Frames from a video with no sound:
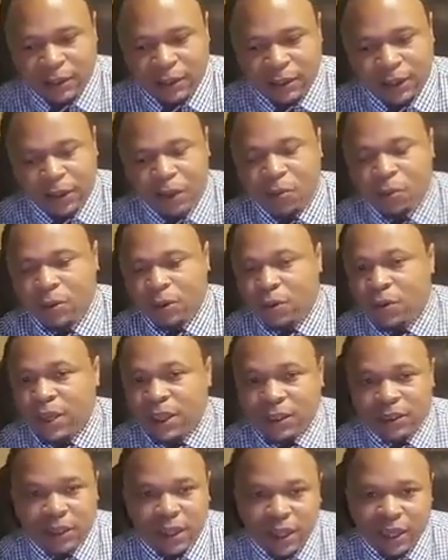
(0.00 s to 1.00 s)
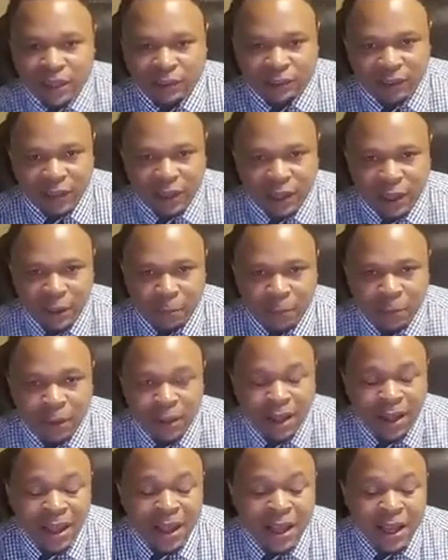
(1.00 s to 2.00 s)
Don't want to waste you guys' time.
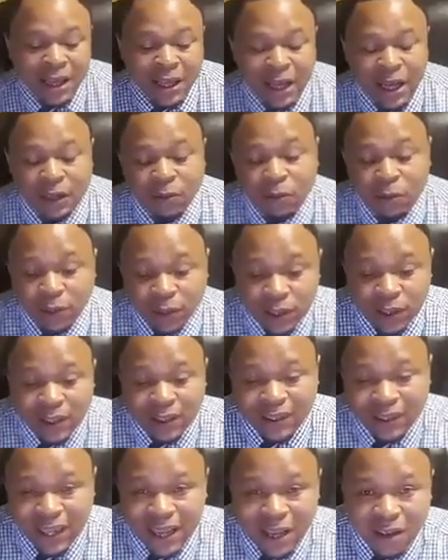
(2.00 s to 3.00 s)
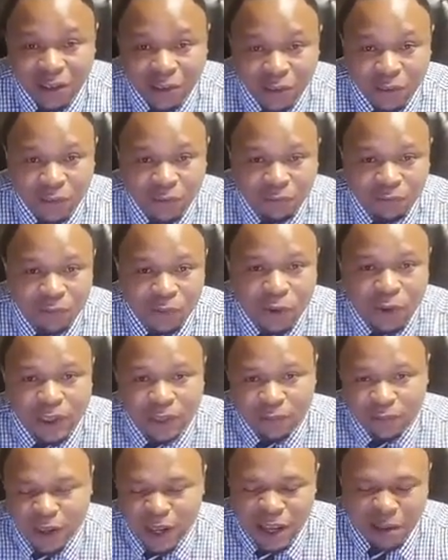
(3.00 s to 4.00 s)
Kind of want to cut down on
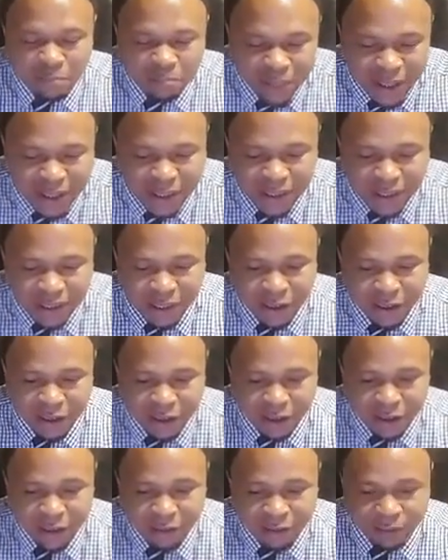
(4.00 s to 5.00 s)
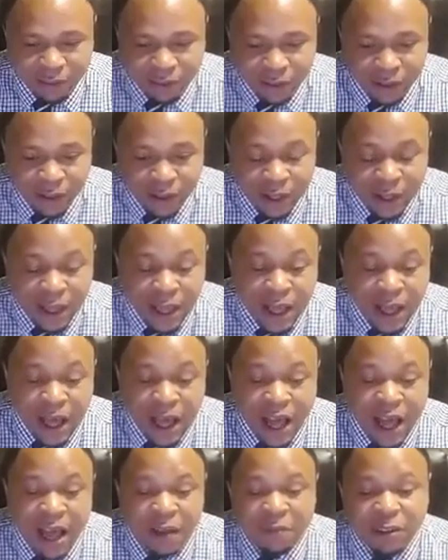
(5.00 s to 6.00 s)
45 minutes of
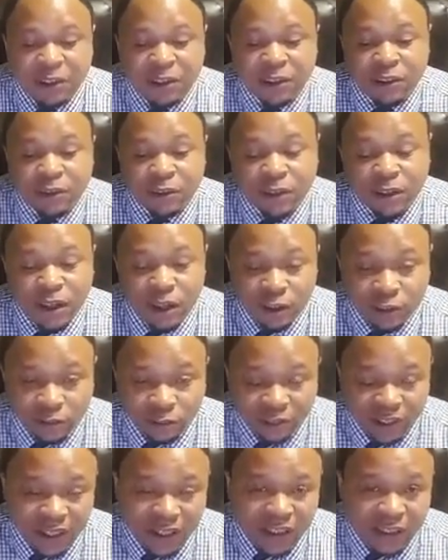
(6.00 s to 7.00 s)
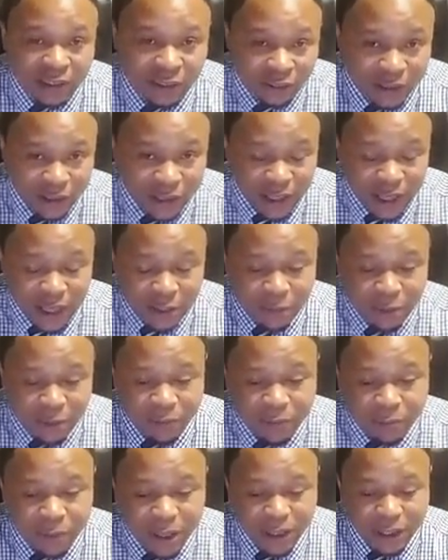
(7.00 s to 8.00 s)
having to do a consultation on the same
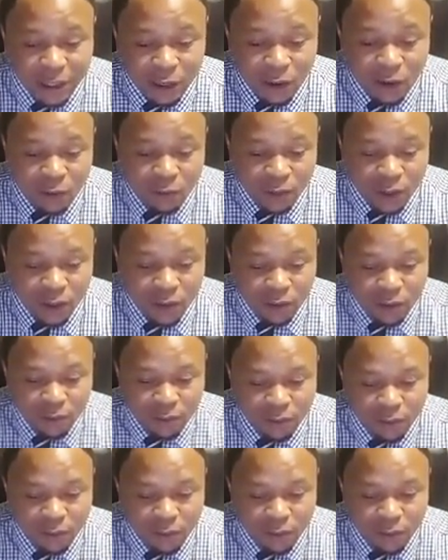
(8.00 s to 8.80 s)
information over and over.